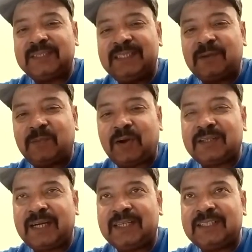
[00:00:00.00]
of water
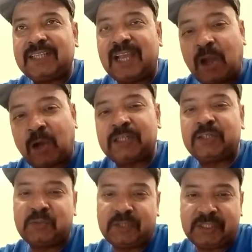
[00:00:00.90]
that is allotted
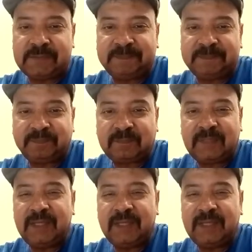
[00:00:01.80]
to it in